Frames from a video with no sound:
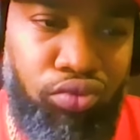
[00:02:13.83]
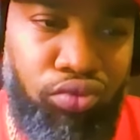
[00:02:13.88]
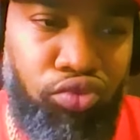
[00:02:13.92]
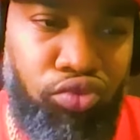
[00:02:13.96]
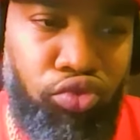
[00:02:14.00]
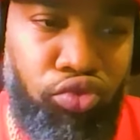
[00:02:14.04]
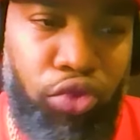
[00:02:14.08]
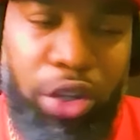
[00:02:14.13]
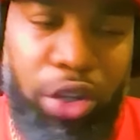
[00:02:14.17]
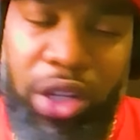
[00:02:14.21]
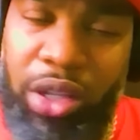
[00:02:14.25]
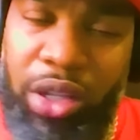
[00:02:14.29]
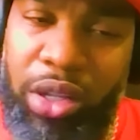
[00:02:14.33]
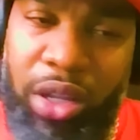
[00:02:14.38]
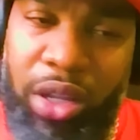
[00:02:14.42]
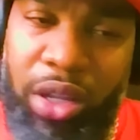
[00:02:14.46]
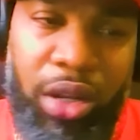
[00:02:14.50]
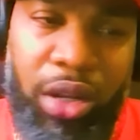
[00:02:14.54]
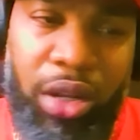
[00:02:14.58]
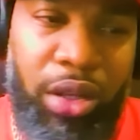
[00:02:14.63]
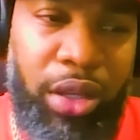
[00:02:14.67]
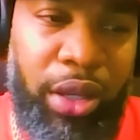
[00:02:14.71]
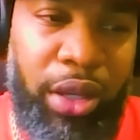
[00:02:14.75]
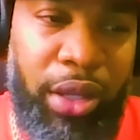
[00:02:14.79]
Really
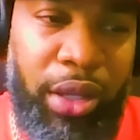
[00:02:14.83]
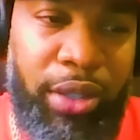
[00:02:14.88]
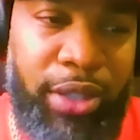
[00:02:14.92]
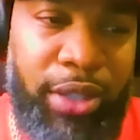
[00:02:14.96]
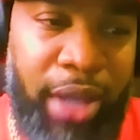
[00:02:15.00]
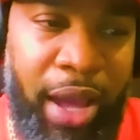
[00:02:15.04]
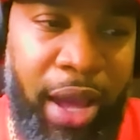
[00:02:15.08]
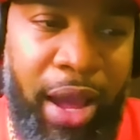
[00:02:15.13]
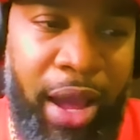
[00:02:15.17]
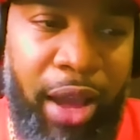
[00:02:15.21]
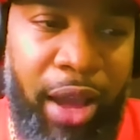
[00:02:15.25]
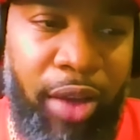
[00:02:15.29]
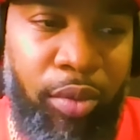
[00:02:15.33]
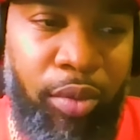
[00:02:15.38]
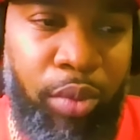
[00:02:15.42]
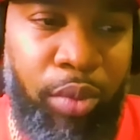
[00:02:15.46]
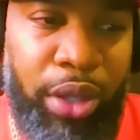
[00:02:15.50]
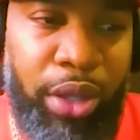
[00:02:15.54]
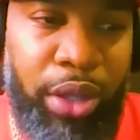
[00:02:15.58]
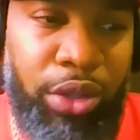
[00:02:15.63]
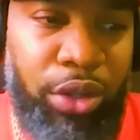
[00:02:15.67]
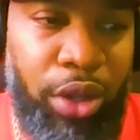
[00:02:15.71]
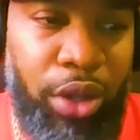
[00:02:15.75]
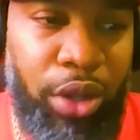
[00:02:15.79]
did a good job,
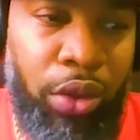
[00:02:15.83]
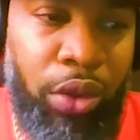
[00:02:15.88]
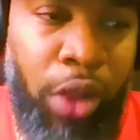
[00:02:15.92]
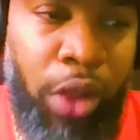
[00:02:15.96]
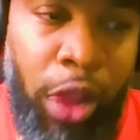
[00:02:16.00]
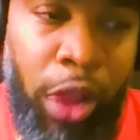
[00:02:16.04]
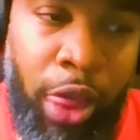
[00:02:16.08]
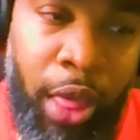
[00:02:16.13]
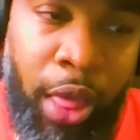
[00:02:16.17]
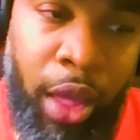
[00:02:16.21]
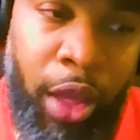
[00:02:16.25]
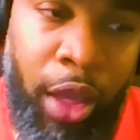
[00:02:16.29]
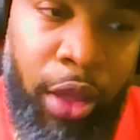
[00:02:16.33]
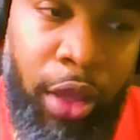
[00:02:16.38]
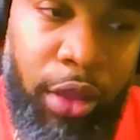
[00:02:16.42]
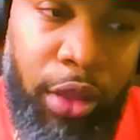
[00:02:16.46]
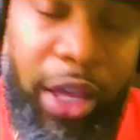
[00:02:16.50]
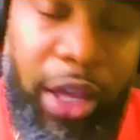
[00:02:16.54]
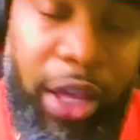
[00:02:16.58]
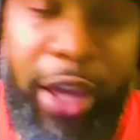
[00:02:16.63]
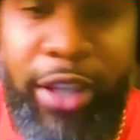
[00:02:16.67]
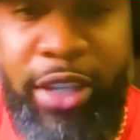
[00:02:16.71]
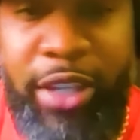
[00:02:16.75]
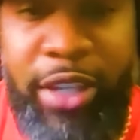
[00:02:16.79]
but, you know,
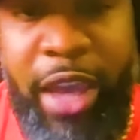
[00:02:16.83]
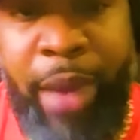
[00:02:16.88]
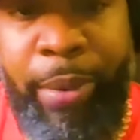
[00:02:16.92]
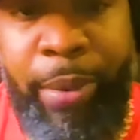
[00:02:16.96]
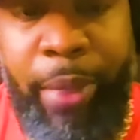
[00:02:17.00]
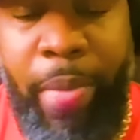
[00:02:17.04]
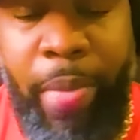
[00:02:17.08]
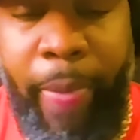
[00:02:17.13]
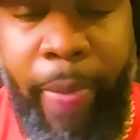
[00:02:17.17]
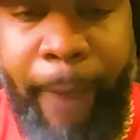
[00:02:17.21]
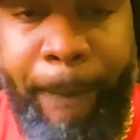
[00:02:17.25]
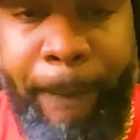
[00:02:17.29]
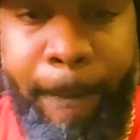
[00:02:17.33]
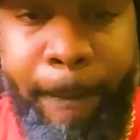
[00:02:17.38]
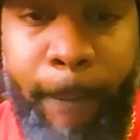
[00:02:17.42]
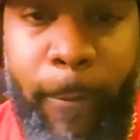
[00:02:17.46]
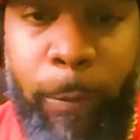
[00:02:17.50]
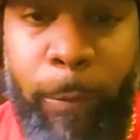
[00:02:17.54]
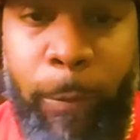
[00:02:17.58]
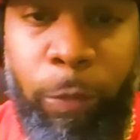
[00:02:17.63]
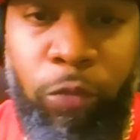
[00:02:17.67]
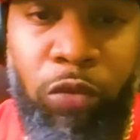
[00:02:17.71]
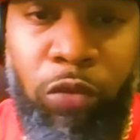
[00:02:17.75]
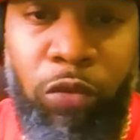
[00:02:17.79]
things happen.
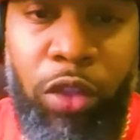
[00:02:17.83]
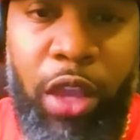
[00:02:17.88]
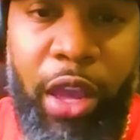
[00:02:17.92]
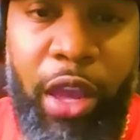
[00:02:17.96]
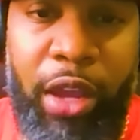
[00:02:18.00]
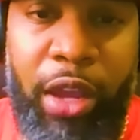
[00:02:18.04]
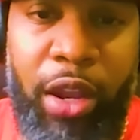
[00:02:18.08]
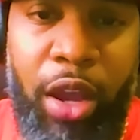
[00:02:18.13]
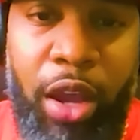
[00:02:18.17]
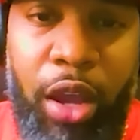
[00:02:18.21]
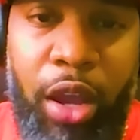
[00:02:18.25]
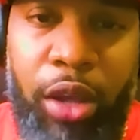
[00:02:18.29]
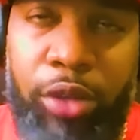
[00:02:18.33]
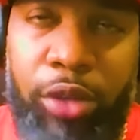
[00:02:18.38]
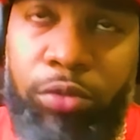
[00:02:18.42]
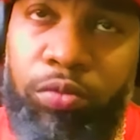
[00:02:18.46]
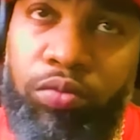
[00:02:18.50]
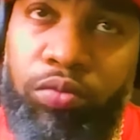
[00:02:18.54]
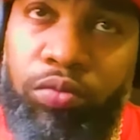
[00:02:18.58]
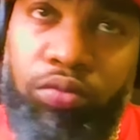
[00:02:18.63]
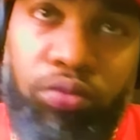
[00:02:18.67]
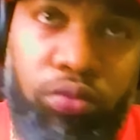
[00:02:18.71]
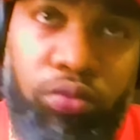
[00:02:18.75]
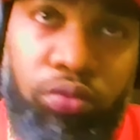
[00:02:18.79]
And
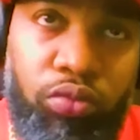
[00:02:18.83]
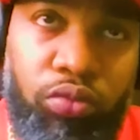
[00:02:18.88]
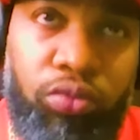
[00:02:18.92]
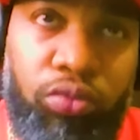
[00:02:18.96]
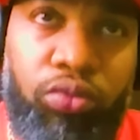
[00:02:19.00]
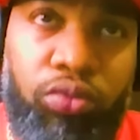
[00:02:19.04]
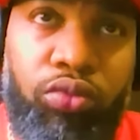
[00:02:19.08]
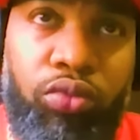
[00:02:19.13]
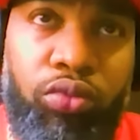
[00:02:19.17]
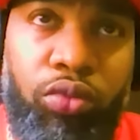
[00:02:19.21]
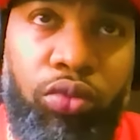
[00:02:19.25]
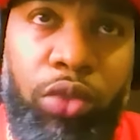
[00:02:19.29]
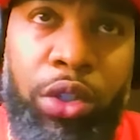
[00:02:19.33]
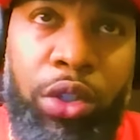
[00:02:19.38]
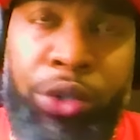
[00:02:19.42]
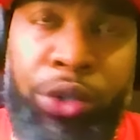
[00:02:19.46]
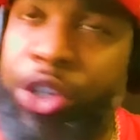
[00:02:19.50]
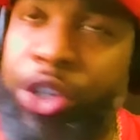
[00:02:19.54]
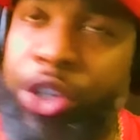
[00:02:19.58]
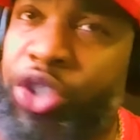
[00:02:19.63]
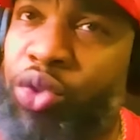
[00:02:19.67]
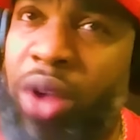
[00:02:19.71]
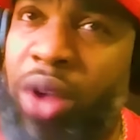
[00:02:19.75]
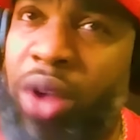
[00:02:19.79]

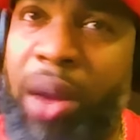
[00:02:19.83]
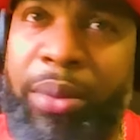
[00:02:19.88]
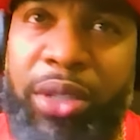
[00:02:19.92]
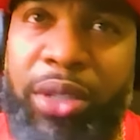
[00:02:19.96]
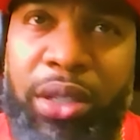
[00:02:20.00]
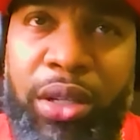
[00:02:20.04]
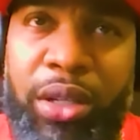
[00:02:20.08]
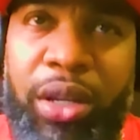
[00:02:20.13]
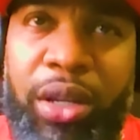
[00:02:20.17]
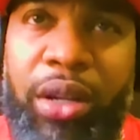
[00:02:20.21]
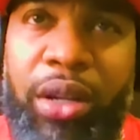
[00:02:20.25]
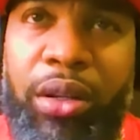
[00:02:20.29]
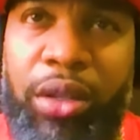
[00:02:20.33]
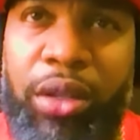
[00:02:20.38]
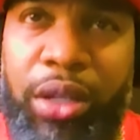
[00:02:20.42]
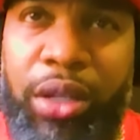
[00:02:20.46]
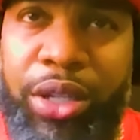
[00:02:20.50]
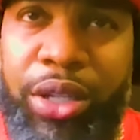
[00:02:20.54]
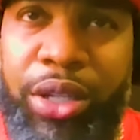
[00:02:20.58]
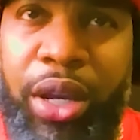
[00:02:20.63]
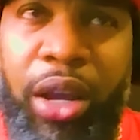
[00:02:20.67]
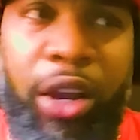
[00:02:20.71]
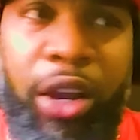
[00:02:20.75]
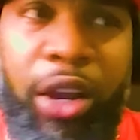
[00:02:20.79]
Christian Robinson did a good
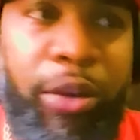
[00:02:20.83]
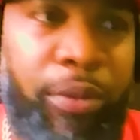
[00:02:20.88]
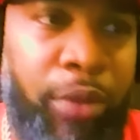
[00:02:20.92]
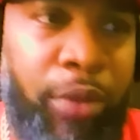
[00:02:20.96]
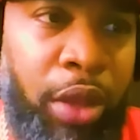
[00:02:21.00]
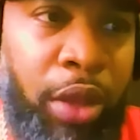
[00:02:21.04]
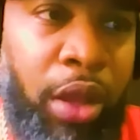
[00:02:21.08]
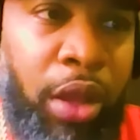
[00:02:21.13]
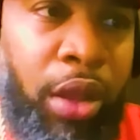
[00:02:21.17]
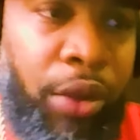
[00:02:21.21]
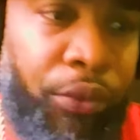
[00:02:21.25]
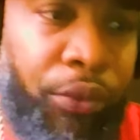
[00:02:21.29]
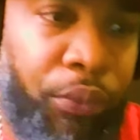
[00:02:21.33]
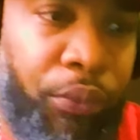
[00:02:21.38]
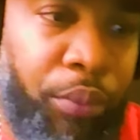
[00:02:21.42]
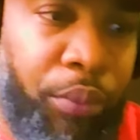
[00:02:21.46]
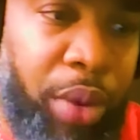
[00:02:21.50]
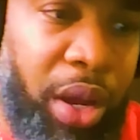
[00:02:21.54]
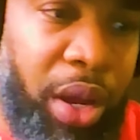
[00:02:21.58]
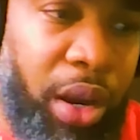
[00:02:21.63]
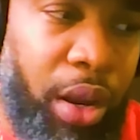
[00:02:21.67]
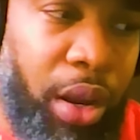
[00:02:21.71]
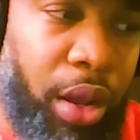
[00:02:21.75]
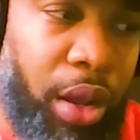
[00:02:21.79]
job.
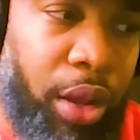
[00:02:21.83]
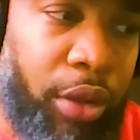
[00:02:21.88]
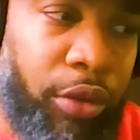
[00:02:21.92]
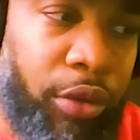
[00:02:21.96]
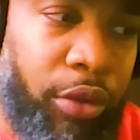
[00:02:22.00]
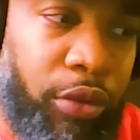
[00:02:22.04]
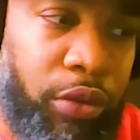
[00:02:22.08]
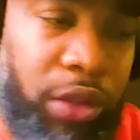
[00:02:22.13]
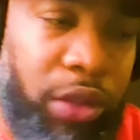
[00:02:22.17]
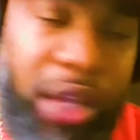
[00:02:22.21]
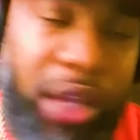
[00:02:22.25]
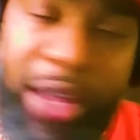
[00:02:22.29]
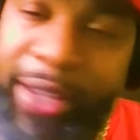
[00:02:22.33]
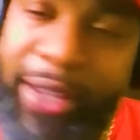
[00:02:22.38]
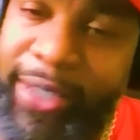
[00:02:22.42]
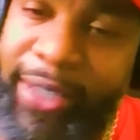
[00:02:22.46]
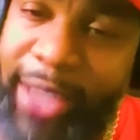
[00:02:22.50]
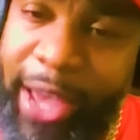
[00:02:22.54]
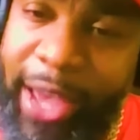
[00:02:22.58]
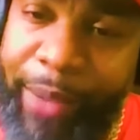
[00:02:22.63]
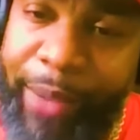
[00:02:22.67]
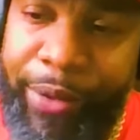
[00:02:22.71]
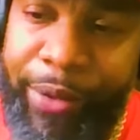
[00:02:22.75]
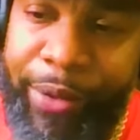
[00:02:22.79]
But things
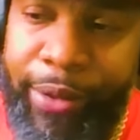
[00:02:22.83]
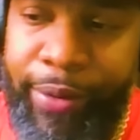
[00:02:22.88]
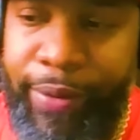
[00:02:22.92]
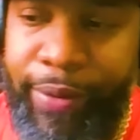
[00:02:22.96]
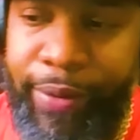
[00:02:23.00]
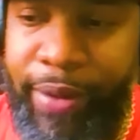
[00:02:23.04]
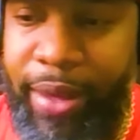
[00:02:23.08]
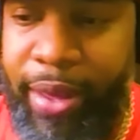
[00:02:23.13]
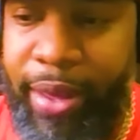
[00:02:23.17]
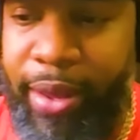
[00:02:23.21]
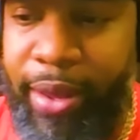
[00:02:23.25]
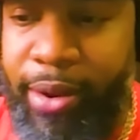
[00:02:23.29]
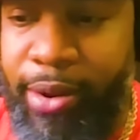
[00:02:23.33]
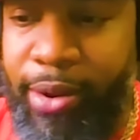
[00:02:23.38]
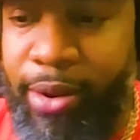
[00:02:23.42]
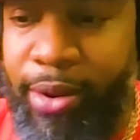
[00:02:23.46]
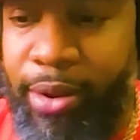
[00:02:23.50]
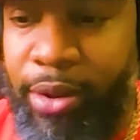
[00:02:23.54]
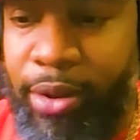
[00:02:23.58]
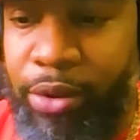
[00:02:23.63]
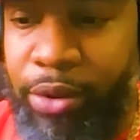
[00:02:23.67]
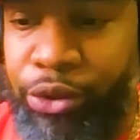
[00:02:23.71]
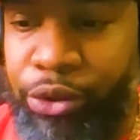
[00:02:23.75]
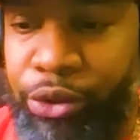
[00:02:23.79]
happen,
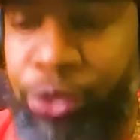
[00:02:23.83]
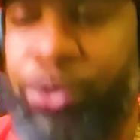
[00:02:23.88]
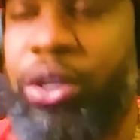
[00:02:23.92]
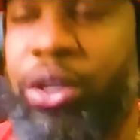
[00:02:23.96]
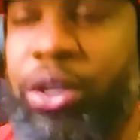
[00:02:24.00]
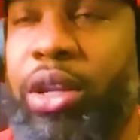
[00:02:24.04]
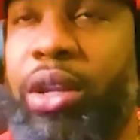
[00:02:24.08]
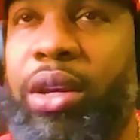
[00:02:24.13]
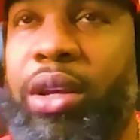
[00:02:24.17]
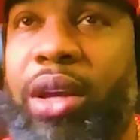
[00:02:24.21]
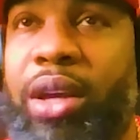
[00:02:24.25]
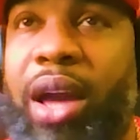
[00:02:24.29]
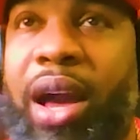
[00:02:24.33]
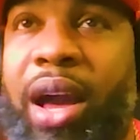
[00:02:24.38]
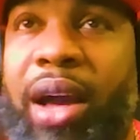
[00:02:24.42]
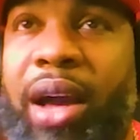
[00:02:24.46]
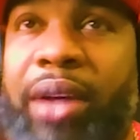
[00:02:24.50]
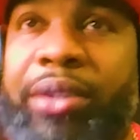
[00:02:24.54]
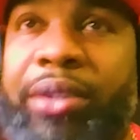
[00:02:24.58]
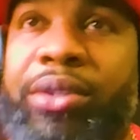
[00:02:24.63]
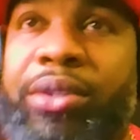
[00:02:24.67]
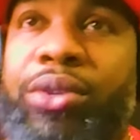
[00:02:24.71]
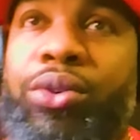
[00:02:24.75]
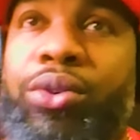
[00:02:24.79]
and you see the
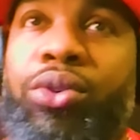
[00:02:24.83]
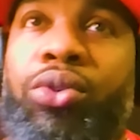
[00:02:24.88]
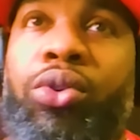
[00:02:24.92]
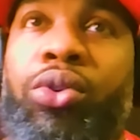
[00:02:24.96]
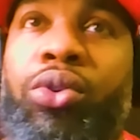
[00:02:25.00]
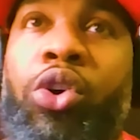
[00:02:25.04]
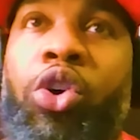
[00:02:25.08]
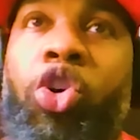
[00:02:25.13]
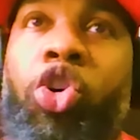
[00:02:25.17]
guys who